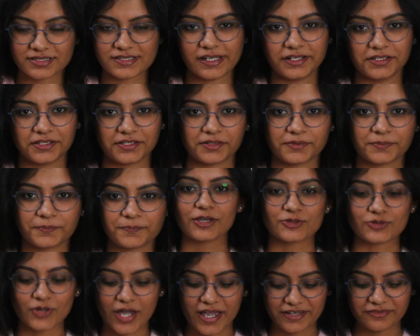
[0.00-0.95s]
center.
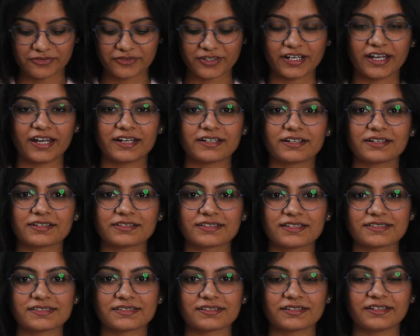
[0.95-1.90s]
So I have created
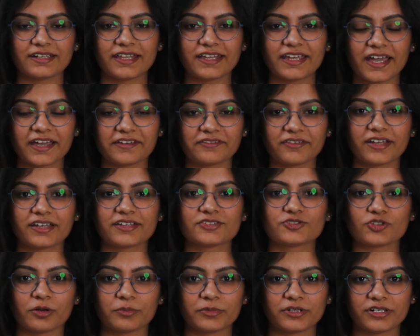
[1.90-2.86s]
this DIY
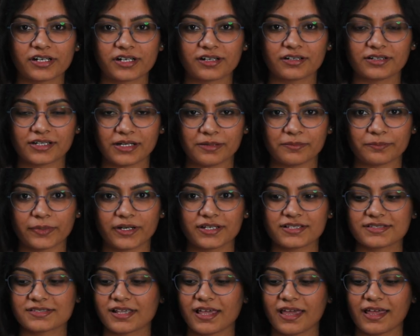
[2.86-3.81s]
geometrical
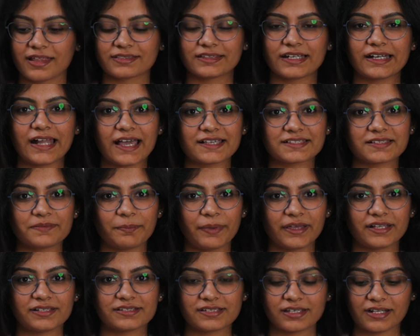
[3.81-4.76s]
compass that has a
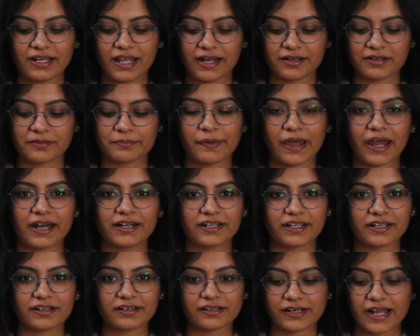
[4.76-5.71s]
pencil and a
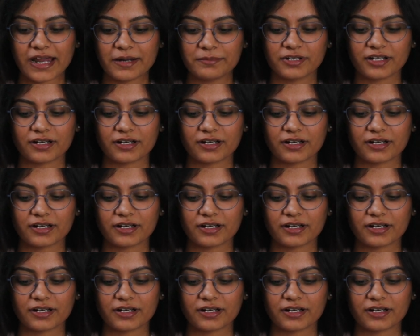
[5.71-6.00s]
band-aid wrapped